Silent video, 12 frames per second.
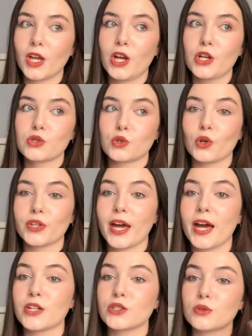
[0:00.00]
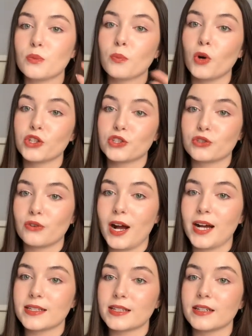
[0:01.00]
So yeah,
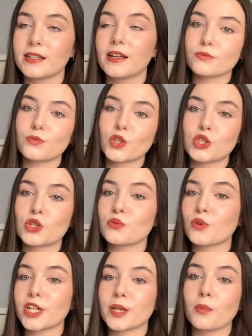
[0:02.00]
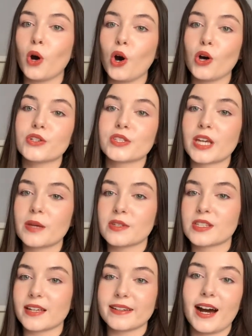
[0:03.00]
moisturiser, it's just really important to keep the
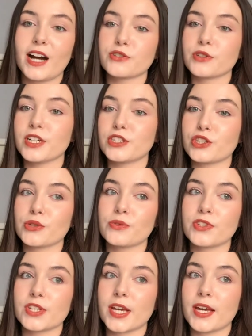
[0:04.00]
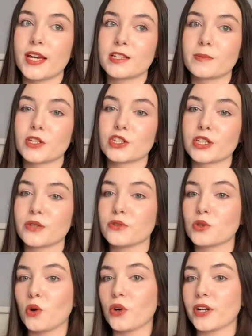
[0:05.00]
skin hydrated during the day, especially if you're
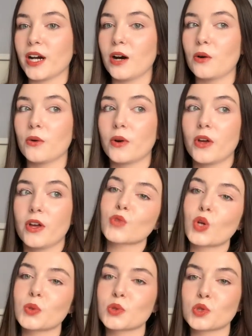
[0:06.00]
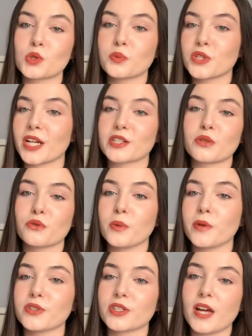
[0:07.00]
going out. Also just protects it from
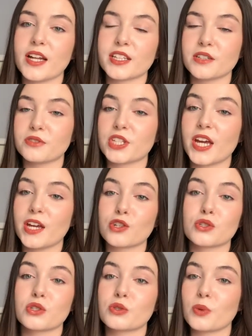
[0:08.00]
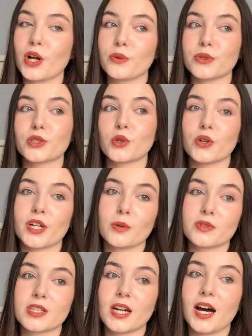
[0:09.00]
any irritation as well when you're going
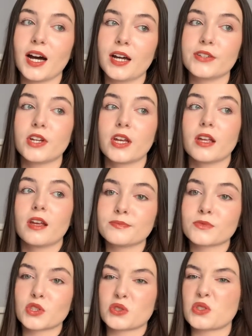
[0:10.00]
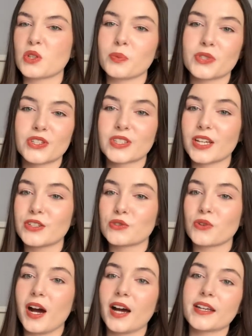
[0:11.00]
outside. Just stops your skin
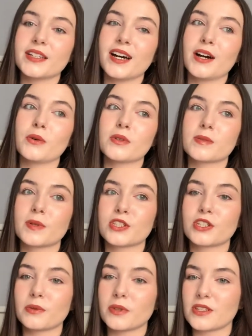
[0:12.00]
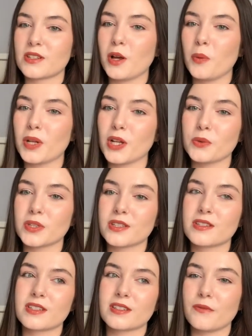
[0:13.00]
drying out, especially when there's a lot of
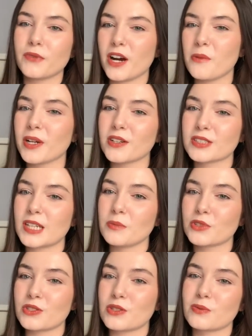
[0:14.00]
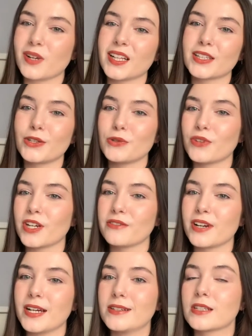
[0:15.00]
pollutants and environmental damages as well, UV
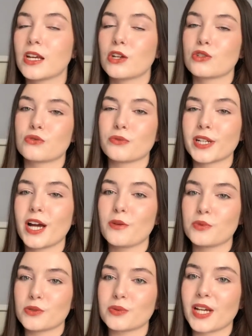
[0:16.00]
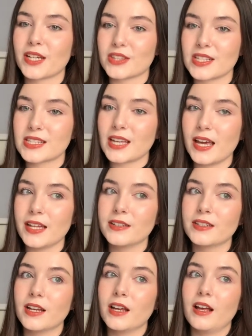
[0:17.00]
rays. Just really helps to protect the skin,
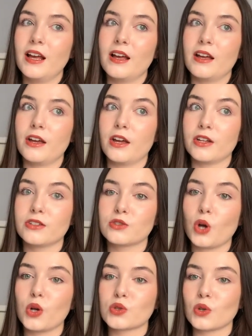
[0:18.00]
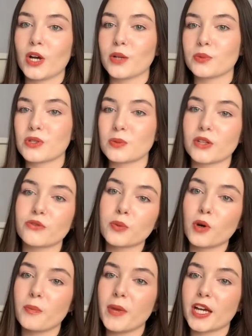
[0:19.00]
and also helps as well if you
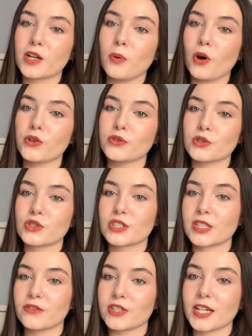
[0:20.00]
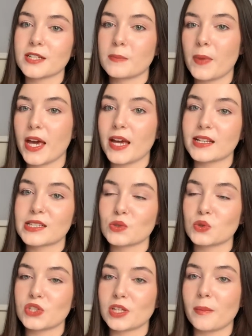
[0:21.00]
put makeup on, just to give a nice base
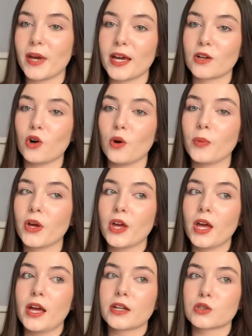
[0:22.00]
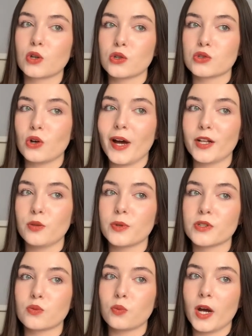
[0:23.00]
under your makeup. Can also help
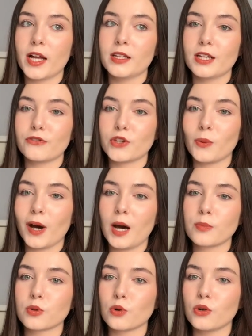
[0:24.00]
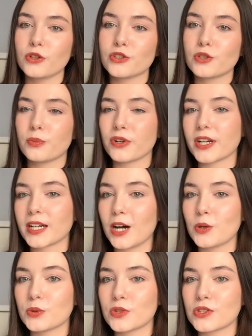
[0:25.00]
as well if you are prone to
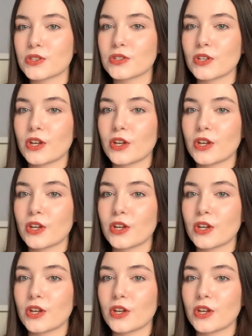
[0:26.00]
breakouts